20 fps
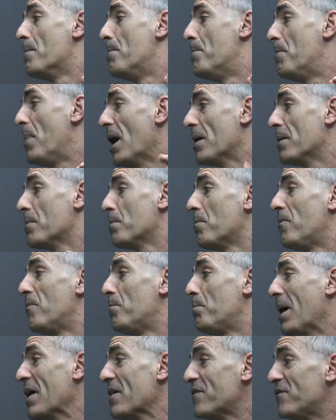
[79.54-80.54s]
But
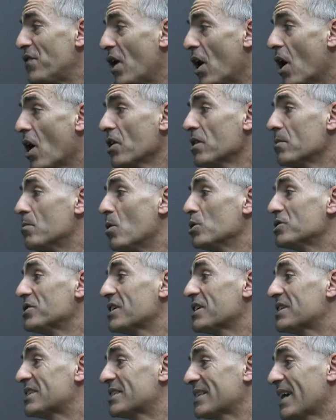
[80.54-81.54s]
by far the most
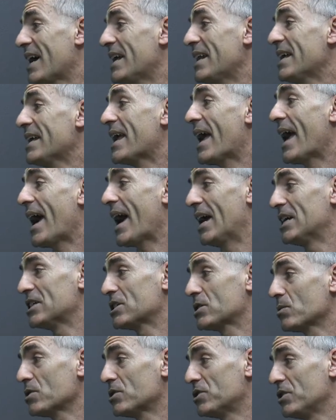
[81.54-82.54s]
exciting
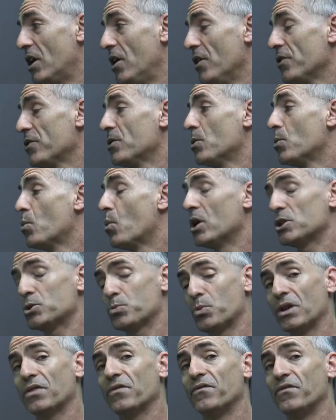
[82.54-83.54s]
as a result was
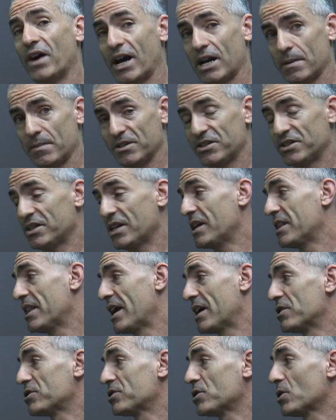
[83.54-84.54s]
with vitamin C, and
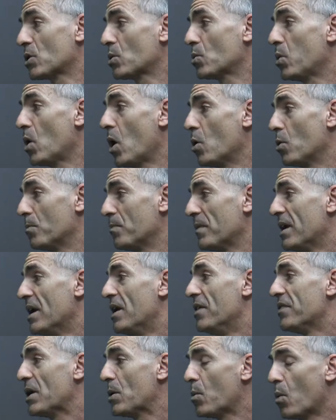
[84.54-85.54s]
that is their quote.
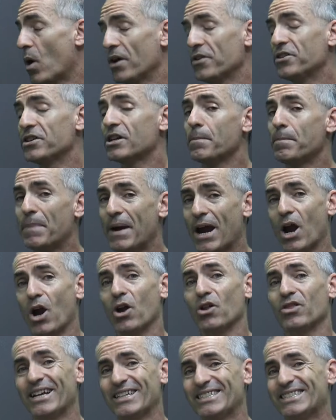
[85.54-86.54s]
They wanted to compare
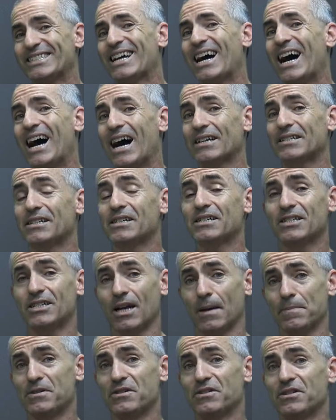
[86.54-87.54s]
less toxic
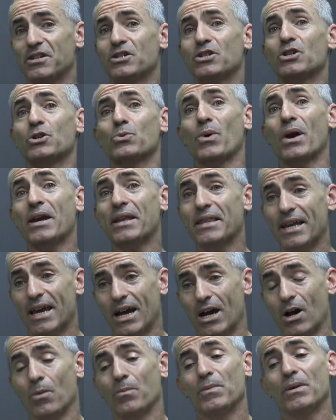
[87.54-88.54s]
substances because right
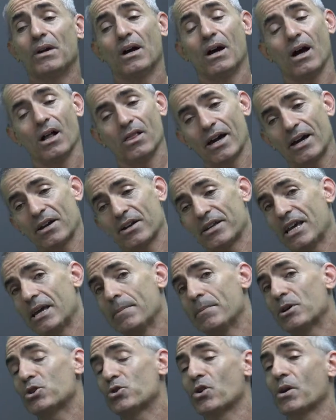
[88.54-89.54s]
now a lot of
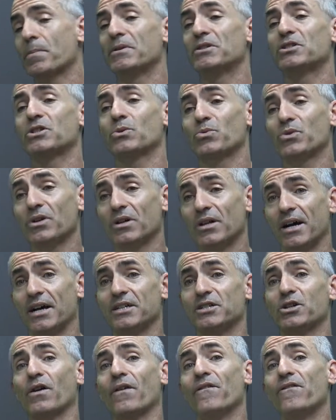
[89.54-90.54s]
chemo treatments they're
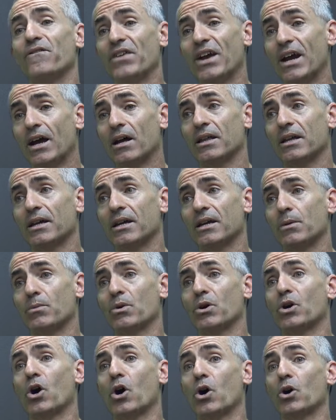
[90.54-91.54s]
realizing are failing in
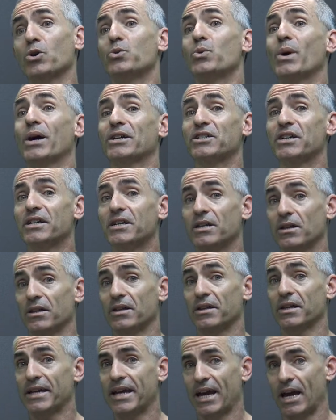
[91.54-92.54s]
regard to actually
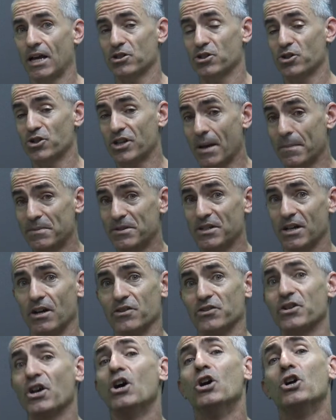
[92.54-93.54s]
killing the cancer stem
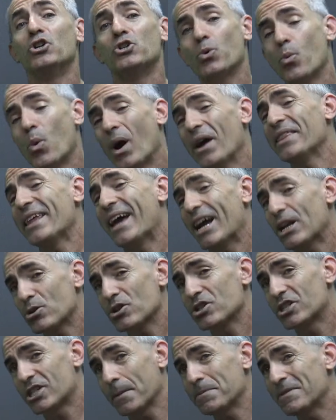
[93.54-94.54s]
cells. So what
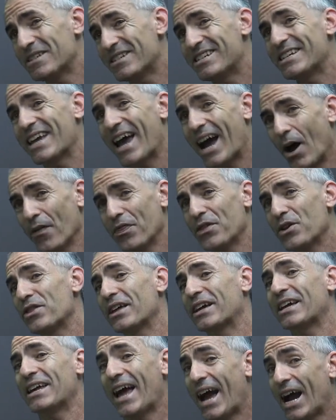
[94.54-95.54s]
natural substances out there
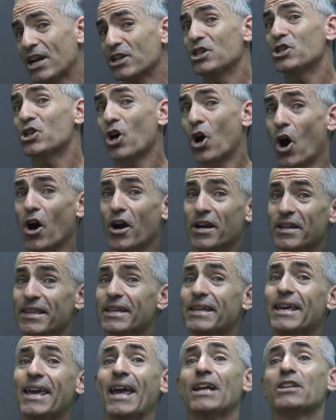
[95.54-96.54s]
that could actually target the
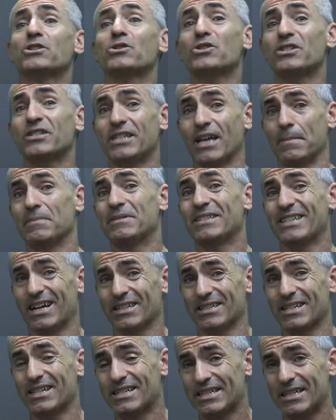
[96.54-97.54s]
cancer stem
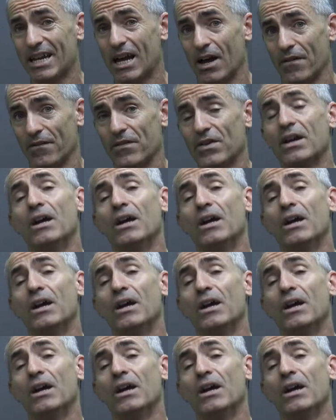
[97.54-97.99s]
cells itself?